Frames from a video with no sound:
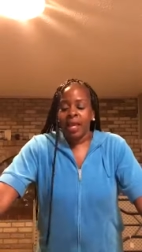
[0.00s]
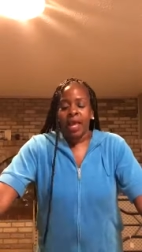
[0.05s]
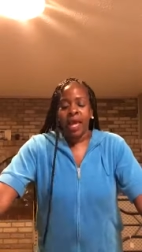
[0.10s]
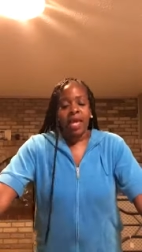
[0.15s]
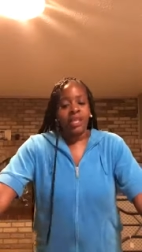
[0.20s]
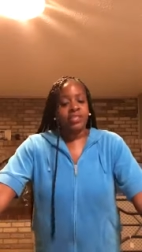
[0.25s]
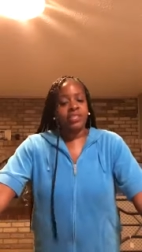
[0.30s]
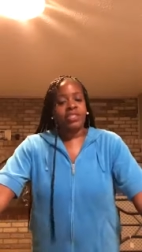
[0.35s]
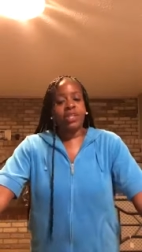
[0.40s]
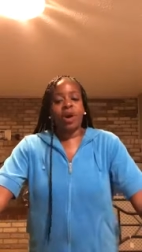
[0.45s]

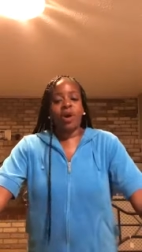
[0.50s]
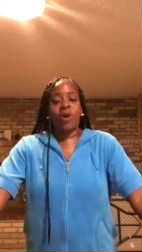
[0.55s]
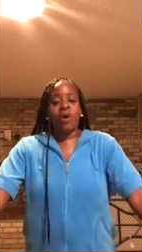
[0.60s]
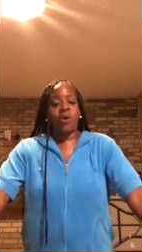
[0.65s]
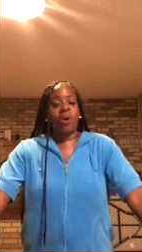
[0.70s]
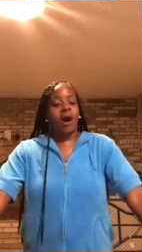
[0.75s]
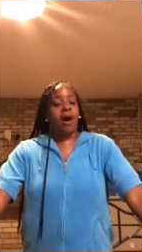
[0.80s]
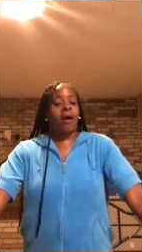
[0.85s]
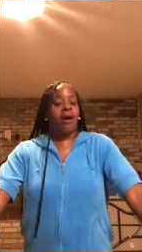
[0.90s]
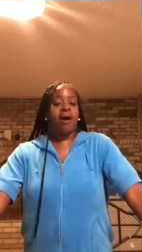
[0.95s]
And
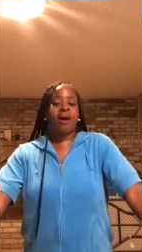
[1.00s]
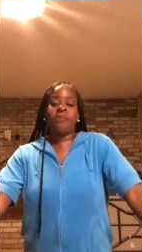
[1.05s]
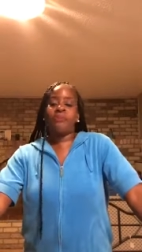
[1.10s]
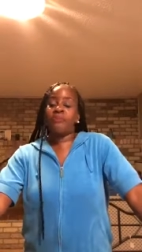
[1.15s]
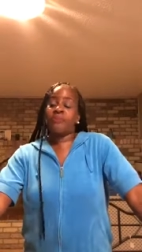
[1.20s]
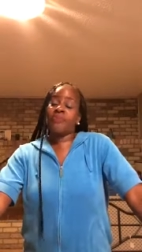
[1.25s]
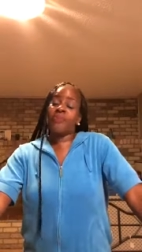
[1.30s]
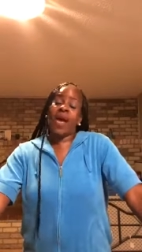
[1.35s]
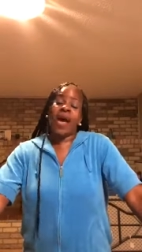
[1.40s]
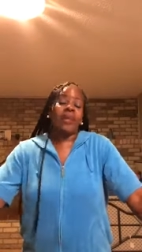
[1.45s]
so
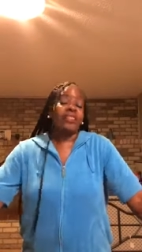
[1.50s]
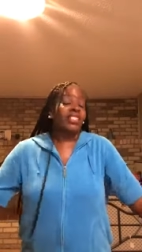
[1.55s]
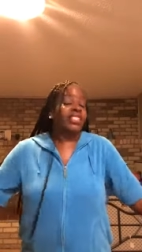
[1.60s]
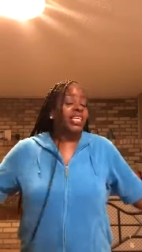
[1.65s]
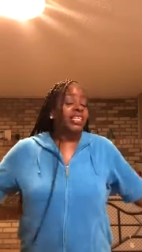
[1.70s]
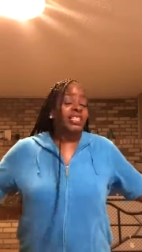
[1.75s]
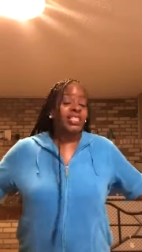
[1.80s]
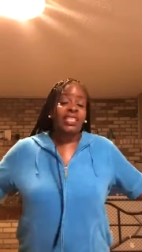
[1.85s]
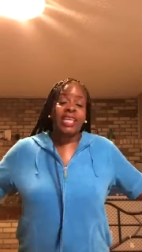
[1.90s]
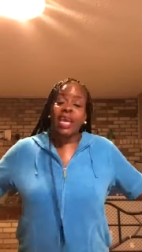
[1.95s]
um,
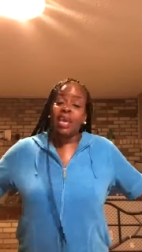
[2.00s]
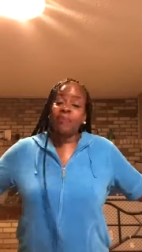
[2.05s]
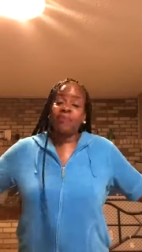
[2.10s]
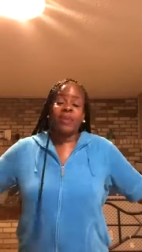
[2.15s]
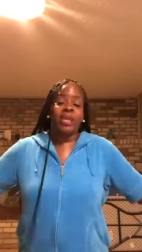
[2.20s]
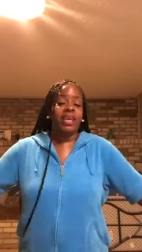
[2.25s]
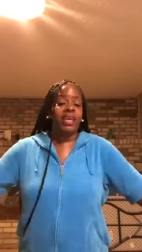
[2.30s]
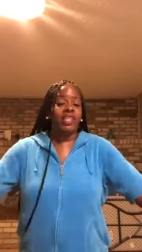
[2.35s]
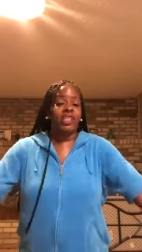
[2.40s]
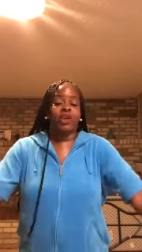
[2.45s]
just keep
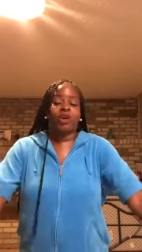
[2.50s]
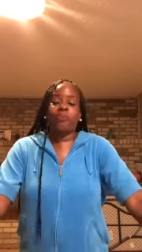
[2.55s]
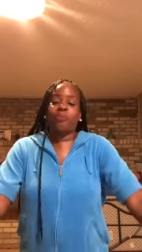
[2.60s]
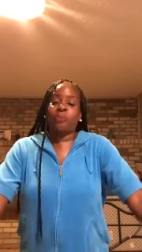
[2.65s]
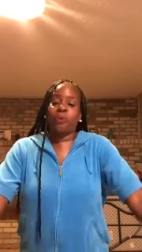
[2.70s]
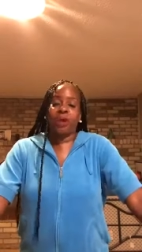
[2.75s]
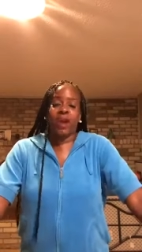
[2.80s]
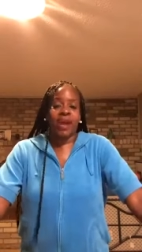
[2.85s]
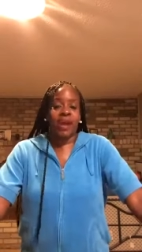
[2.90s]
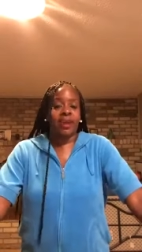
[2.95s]
me in your
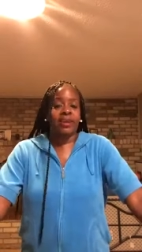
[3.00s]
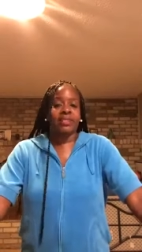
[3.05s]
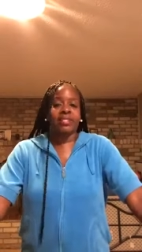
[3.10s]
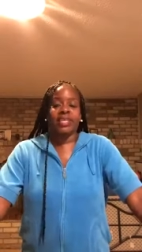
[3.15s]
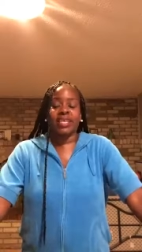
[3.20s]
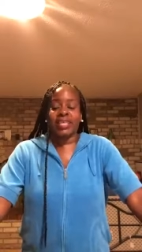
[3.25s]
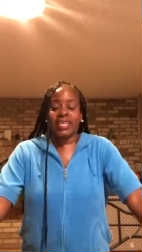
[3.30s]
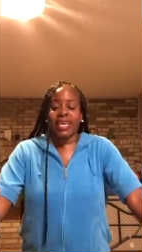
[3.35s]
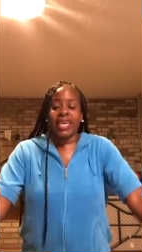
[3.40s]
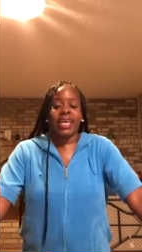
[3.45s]
prayers.
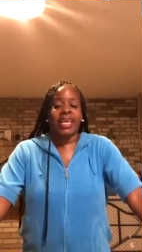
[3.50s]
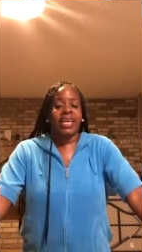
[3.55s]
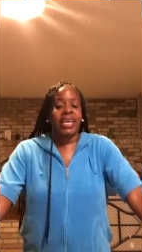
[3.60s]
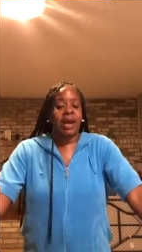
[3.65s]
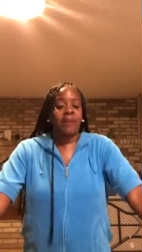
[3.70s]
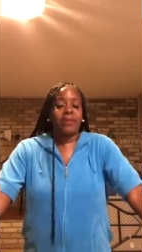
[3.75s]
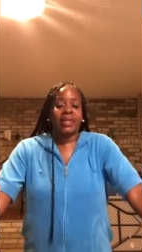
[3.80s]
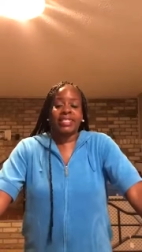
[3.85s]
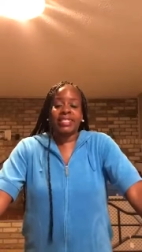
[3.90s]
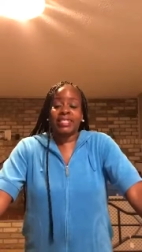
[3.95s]
Again,
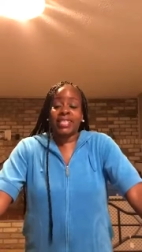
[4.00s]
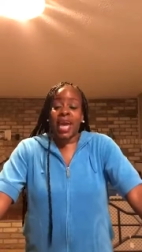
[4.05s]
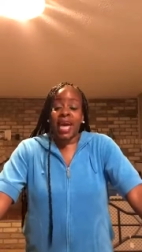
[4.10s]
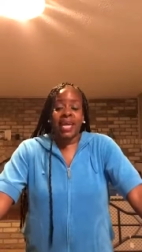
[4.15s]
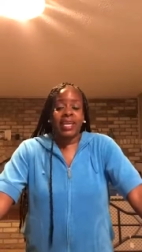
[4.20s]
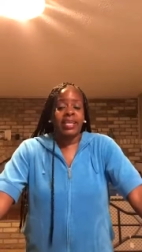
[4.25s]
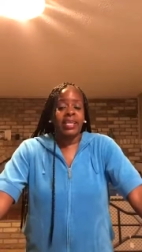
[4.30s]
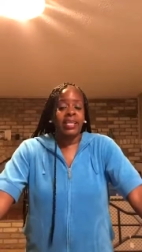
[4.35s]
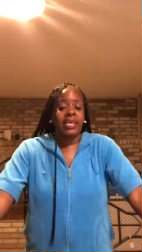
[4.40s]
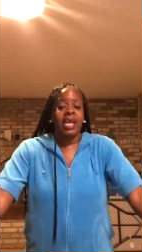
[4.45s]
I'm
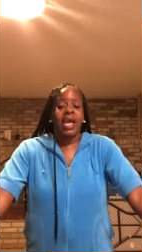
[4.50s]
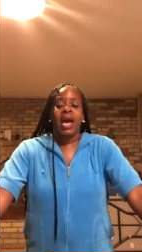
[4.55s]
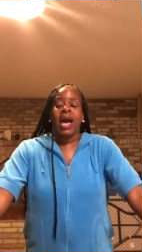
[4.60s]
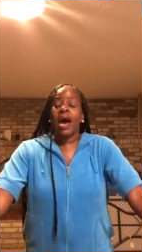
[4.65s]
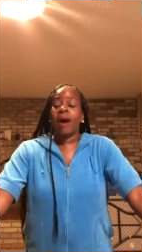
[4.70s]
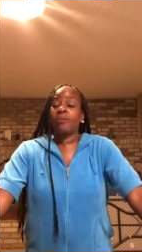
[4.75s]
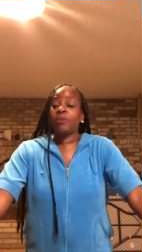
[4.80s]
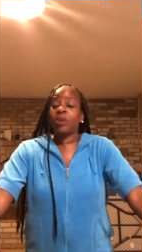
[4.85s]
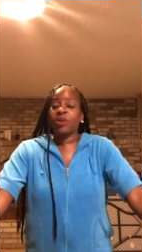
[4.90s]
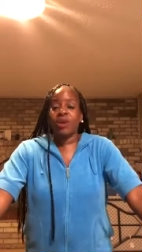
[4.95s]
excited.
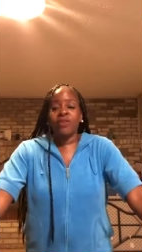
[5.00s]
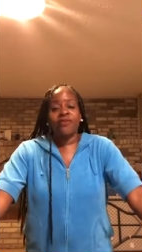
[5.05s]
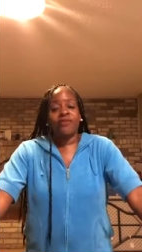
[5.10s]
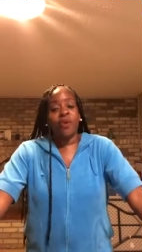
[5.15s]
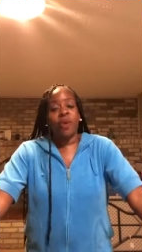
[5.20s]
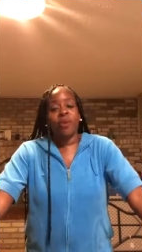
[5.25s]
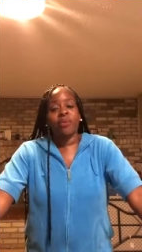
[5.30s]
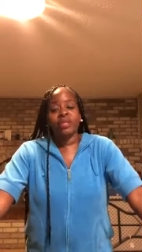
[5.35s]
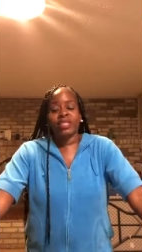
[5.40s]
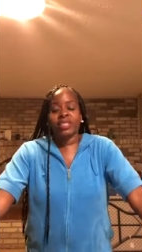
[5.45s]
I'm looking
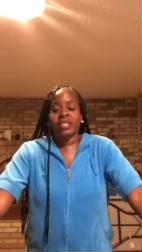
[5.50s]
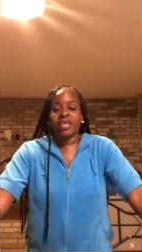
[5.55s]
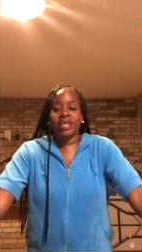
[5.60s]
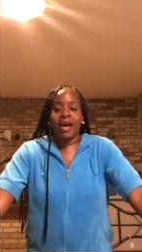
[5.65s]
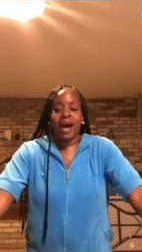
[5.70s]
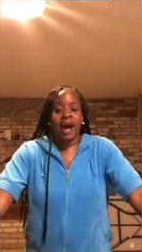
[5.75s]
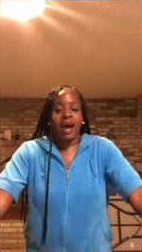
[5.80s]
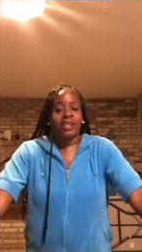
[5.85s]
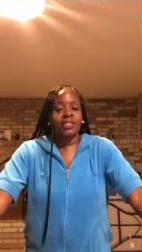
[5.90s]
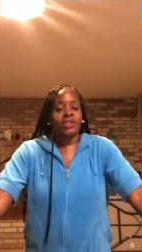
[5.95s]
forward to
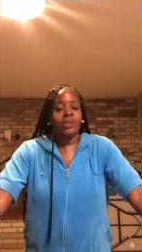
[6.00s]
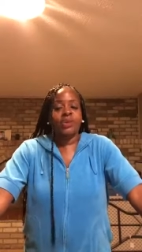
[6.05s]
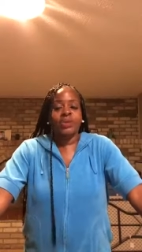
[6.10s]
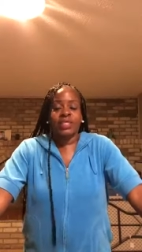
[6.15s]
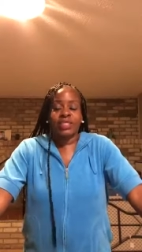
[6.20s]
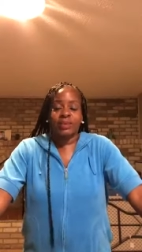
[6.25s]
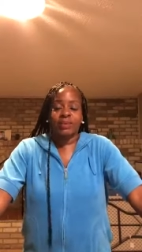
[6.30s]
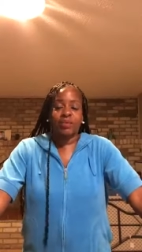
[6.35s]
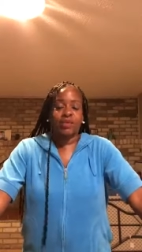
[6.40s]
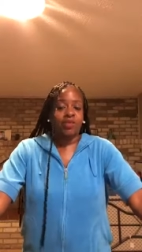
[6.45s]
God doing
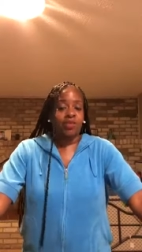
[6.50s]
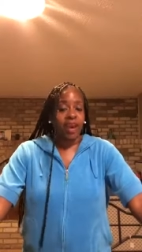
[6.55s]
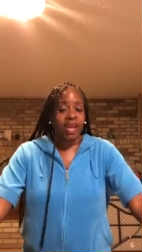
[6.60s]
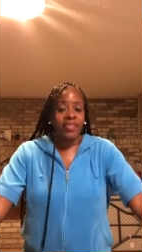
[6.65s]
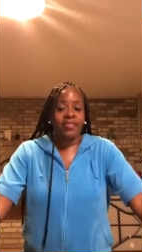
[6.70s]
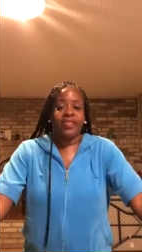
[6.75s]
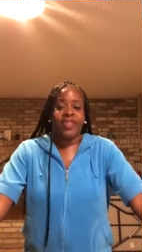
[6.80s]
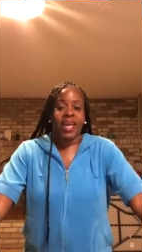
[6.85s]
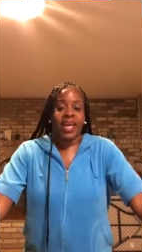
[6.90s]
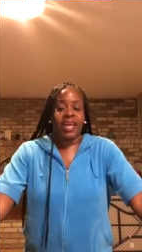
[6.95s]
some
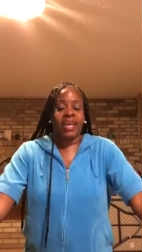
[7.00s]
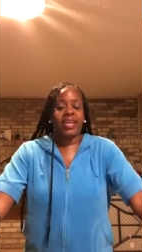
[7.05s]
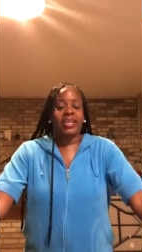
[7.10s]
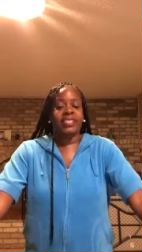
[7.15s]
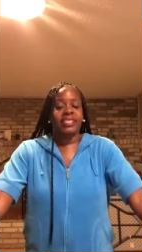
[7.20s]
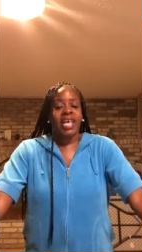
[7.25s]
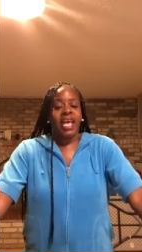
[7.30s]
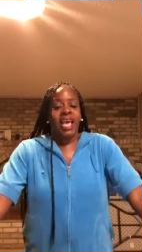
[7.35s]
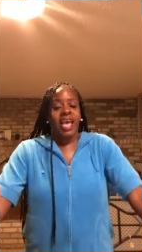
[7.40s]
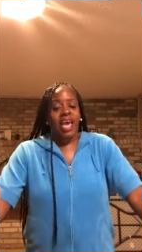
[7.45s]
great
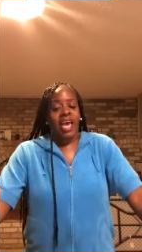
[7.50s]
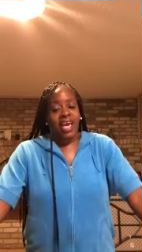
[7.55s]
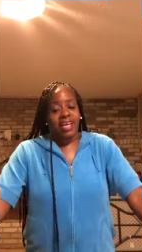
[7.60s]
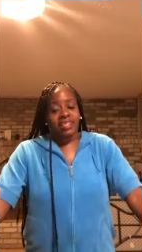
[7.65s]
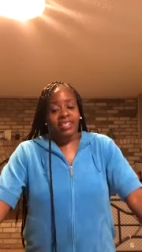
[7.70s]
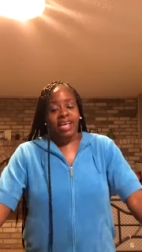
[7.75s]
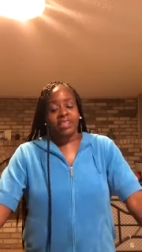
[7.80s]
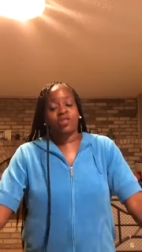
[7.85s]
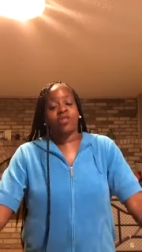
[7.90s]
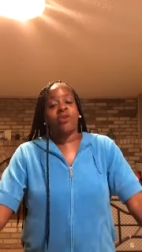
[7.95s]
things
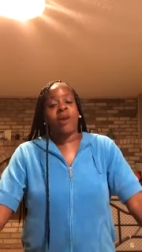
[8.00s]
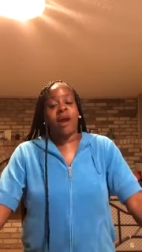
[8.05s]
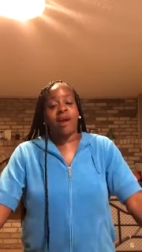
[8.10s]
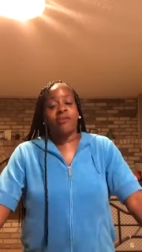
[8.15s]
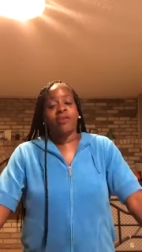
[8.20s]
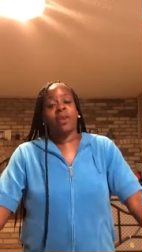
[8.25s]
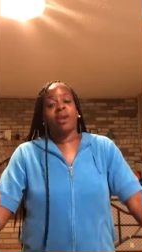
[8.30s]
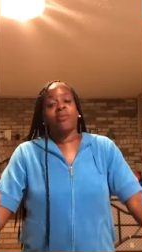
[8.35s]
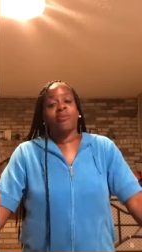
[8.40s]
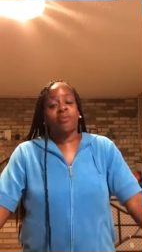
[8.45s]
as I
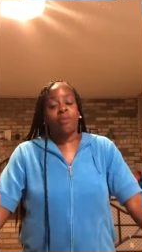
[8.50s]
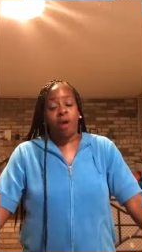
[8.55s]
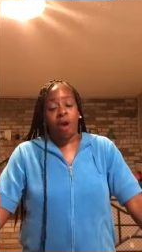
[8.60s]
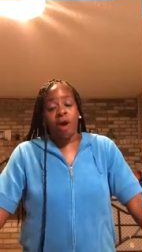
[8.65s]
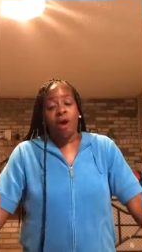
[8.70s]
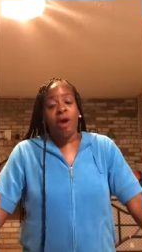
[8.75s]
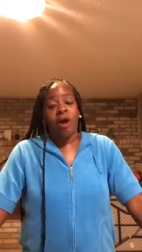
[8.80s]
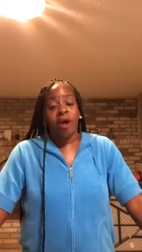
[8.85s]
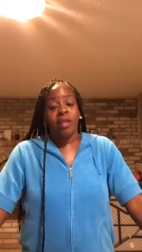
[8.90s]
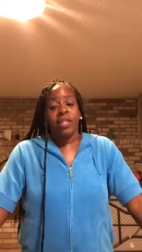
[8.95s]
travel
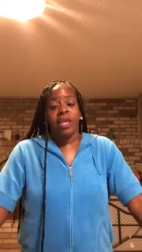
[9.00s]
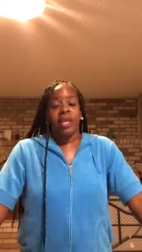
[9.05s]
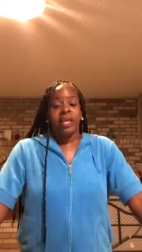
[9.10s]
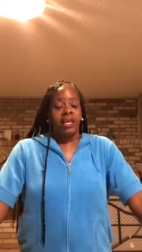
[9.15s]
abroad